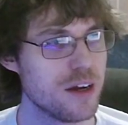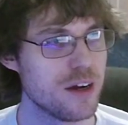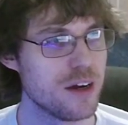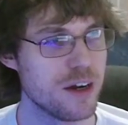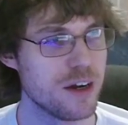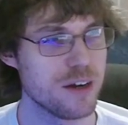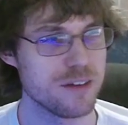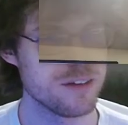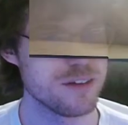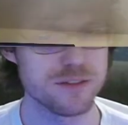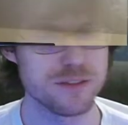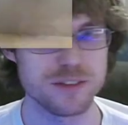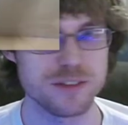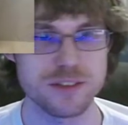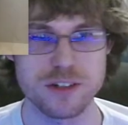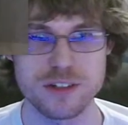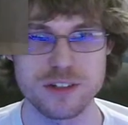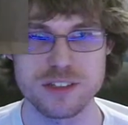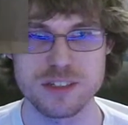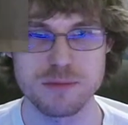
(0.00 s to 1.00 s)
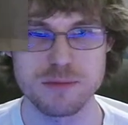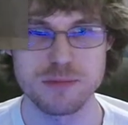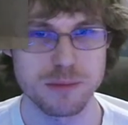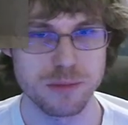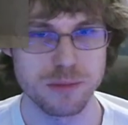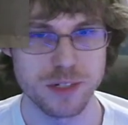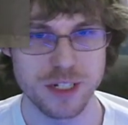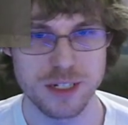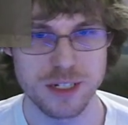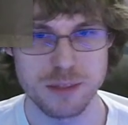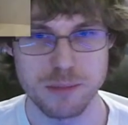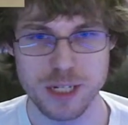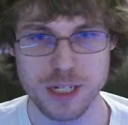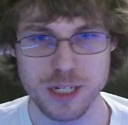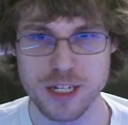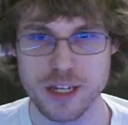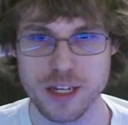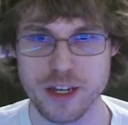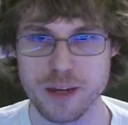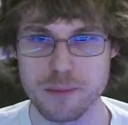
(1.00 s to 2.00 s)
for starters, I'm going to bring in my
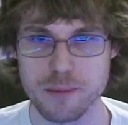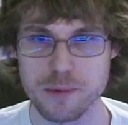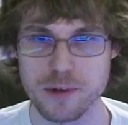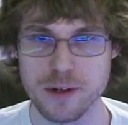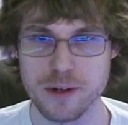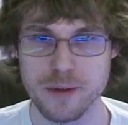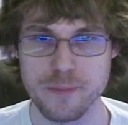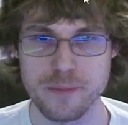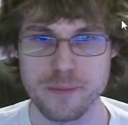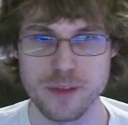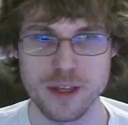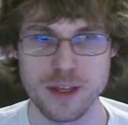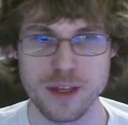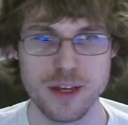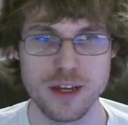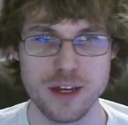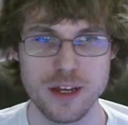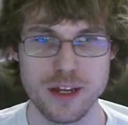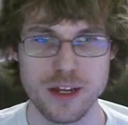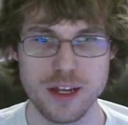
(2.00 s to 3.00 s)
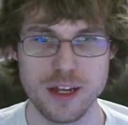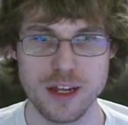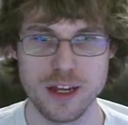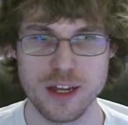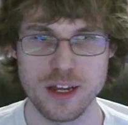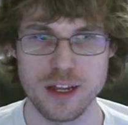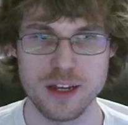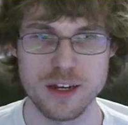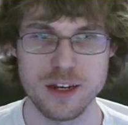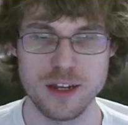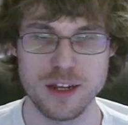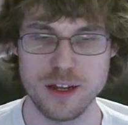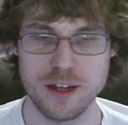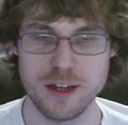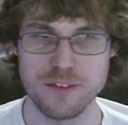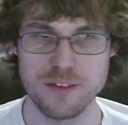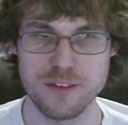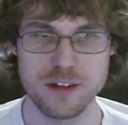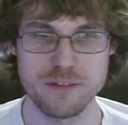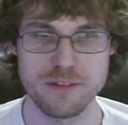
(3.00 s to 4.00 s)
camera, and
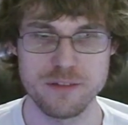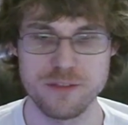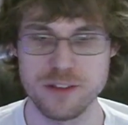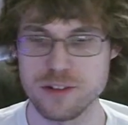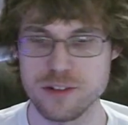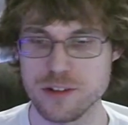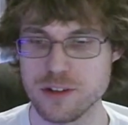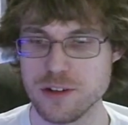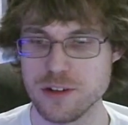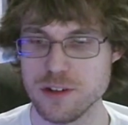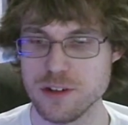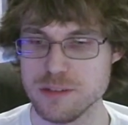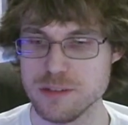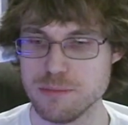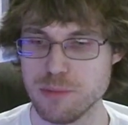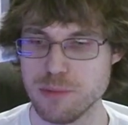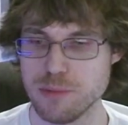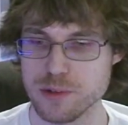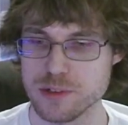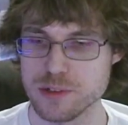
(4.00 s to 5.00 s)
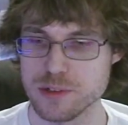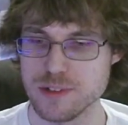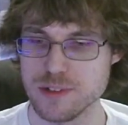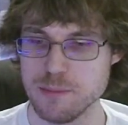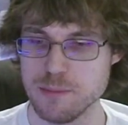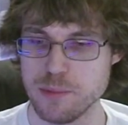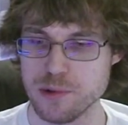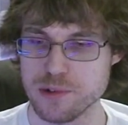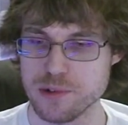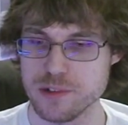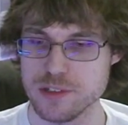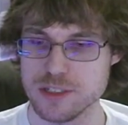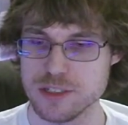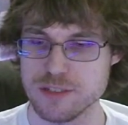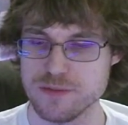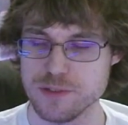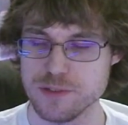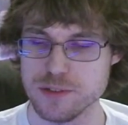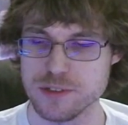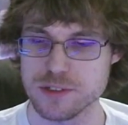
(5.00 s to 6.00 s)
I've got a feature called borderless
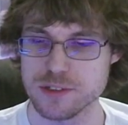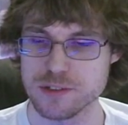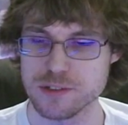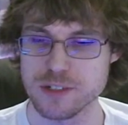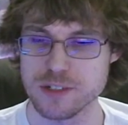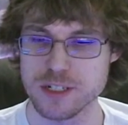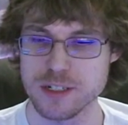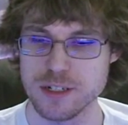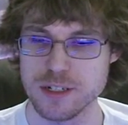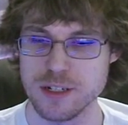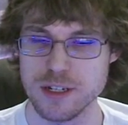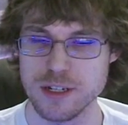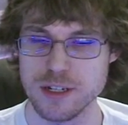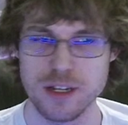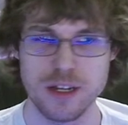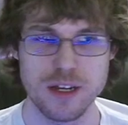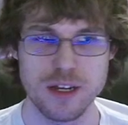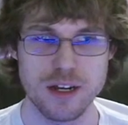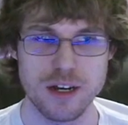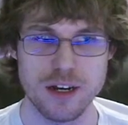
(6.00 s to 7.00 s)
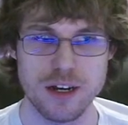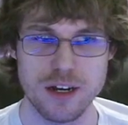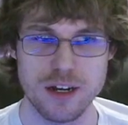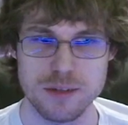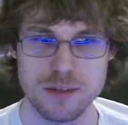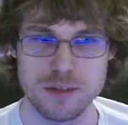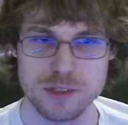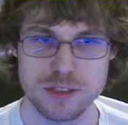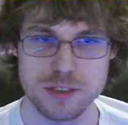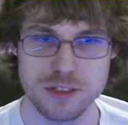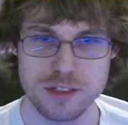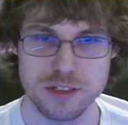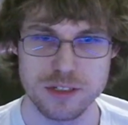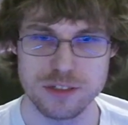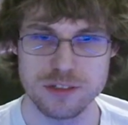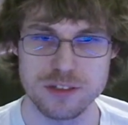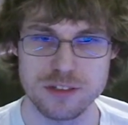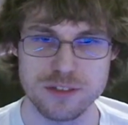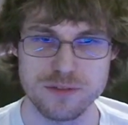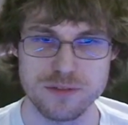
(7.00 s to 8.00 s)
full screen. I'm just going to
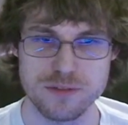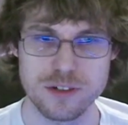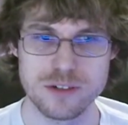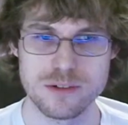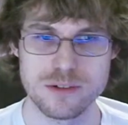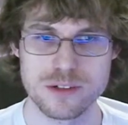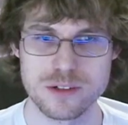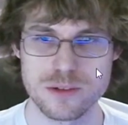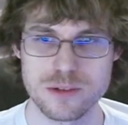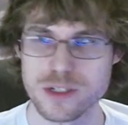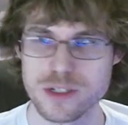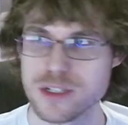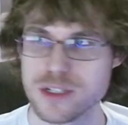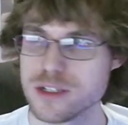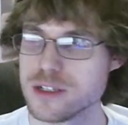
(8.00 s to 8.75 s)
search for it real quick.